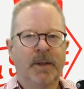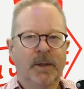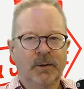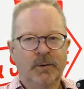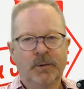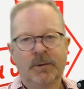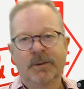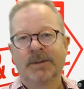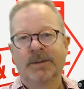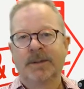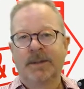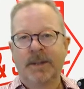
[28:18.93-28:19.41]

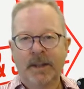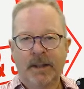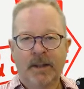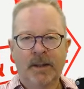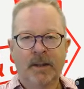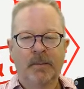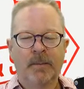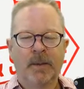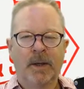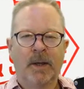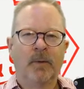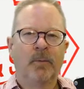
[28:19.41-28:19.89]
manager is
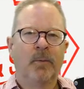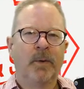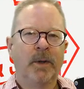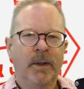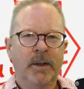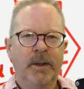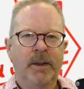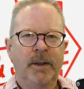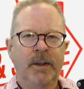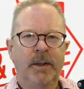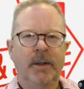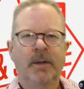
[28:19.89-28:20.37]
thinking about
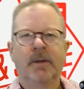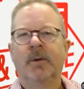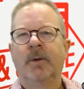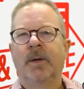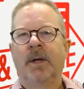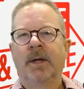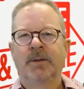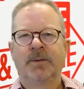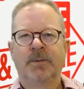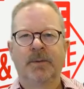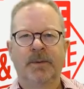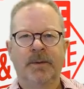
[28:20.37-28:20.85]
when he
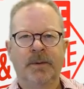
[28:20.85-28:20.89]
interacts